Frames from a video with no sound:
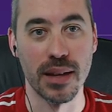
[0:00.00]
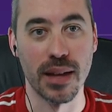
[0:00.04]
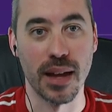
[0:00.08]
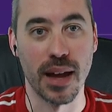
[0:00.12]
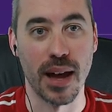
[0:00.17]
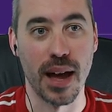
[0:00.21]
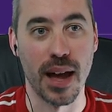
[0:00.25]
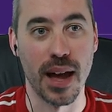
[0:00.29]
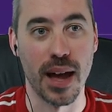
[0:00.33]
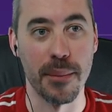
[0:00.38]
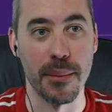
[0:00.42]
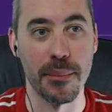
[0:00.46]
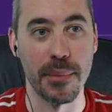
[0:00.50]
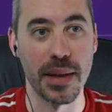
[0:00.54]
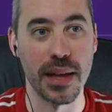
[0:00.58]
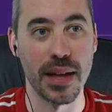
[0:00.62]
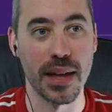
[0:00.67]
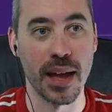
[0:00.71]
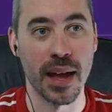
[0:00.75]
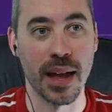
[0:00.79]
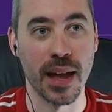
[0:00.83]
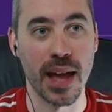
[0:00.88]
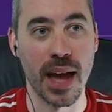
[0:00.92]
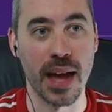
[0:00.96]
um,
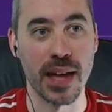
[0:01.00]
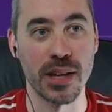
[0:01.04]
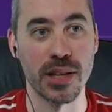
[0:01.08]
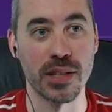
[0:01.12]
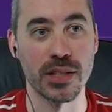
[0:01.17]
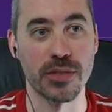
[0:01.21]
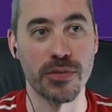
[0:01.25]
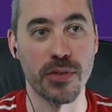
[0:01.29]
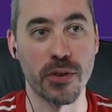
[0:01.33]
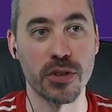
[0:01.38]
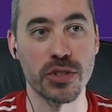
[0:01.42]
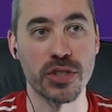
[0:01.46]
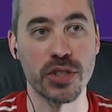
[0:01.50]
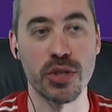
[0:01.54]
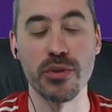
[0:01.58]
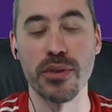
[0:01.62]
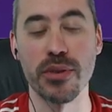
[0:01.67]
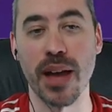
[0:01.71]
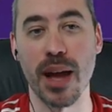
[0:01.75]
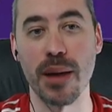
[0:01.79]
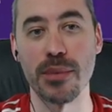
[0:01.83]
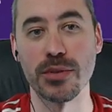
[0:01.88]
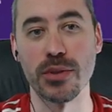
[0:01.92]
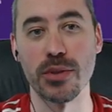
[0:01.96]
got his first two
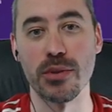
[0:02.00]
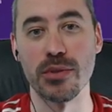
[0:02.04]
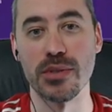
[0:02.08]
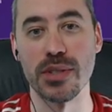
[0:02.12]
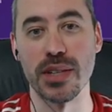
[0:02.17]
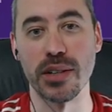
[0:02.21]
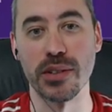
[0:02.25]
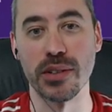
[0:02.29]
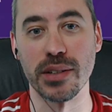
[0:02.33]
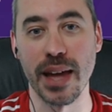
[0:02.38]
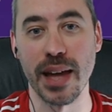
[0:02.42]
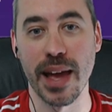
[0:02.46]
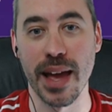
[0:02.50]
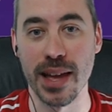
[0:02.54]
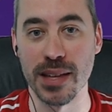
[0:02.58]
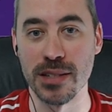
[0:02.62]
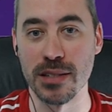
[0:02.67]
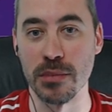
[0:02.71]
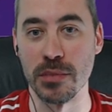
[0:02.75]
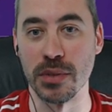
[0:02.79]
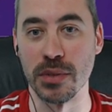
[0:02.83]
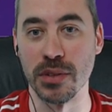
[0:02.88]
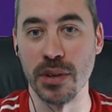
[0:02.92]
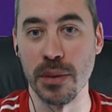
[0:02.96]
caps in New Zealand. I asked
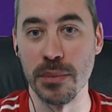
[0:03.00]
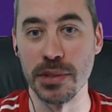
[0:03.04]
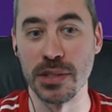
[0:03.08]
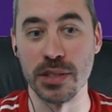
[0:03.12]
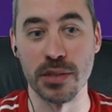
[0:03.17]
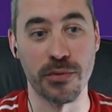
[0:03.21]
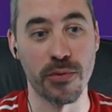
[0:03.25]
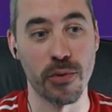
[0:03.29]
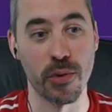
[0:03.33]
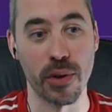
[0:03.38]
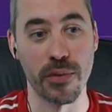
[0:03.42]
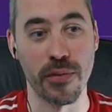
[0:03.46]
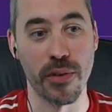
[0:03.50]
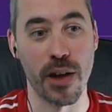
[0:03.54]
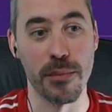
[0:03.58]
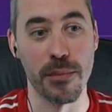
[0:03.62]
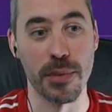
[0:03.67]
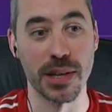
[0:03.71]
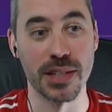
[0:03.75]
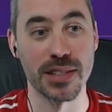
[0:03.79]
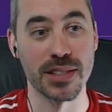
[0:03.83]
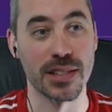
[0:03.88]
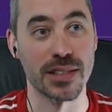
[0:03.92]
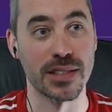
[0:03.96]
him to limit to 45
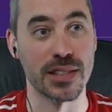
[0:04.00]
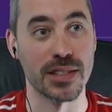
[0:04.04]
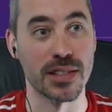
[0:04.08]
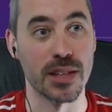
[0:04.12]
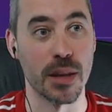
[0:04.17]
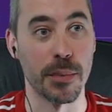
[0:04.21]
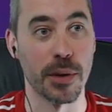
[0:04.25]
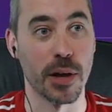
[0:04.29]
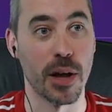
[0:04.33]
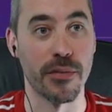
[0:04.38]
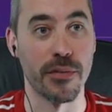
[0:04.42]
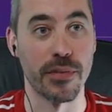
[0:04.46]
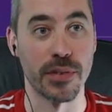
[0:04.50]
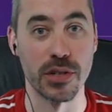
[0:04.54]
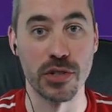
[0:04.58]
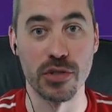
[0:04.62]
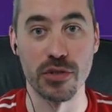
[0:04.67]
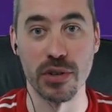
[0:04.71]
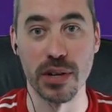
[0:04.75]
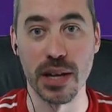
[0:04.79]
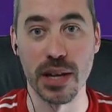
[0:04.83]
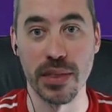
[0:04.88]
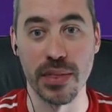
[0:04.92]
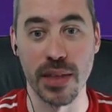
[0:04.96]
minutes because he's coming off
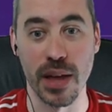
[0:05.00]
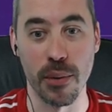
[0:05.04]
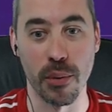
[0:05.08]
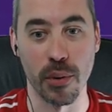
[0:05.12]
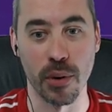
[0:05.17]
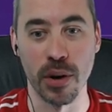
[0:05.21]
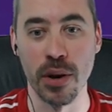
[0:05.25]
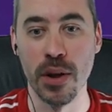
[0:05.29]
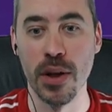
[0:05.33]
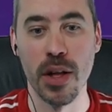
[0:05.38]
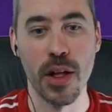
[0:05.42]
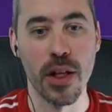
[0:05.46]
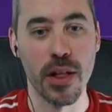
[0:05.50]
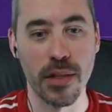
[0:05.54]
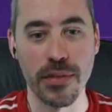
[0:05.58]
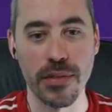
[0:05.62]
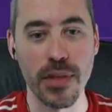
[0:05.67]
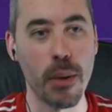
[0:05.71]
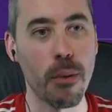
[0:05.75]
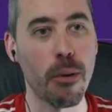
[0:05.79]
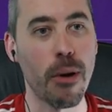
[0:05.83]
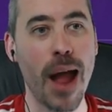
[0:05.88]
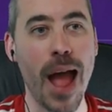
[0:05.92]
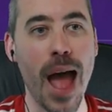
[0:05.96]
injury, and they were
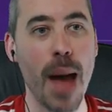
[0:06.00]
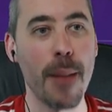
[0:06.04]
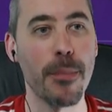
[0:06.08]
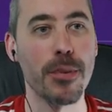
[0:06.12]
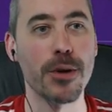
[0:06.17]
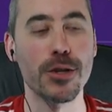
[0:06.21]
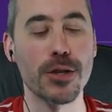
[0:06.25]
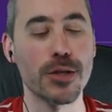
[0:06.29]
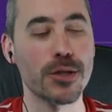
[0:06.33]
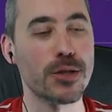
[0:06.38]
they were happy to